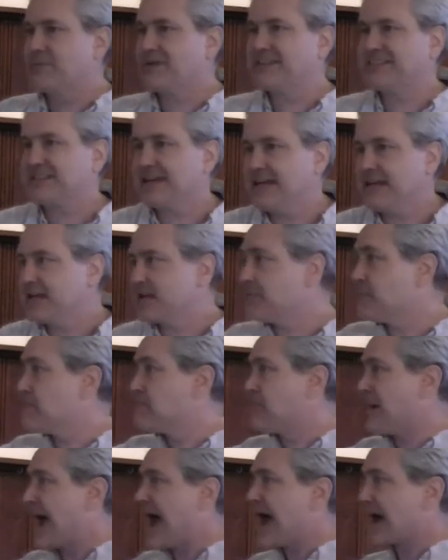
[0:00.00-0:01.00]
be taken
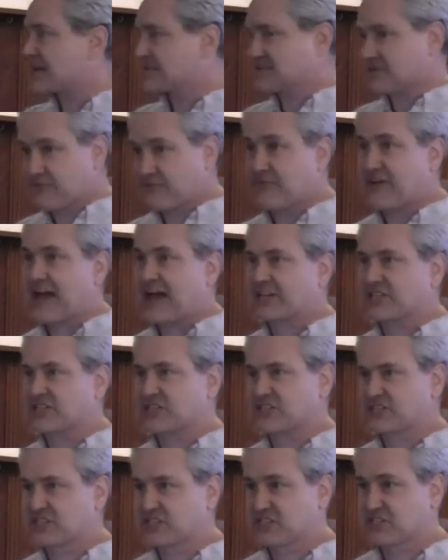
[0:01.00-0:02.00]
back to
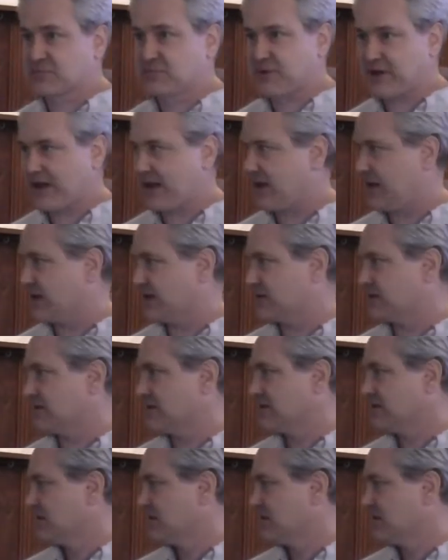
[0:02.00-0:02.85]
fascist Spain.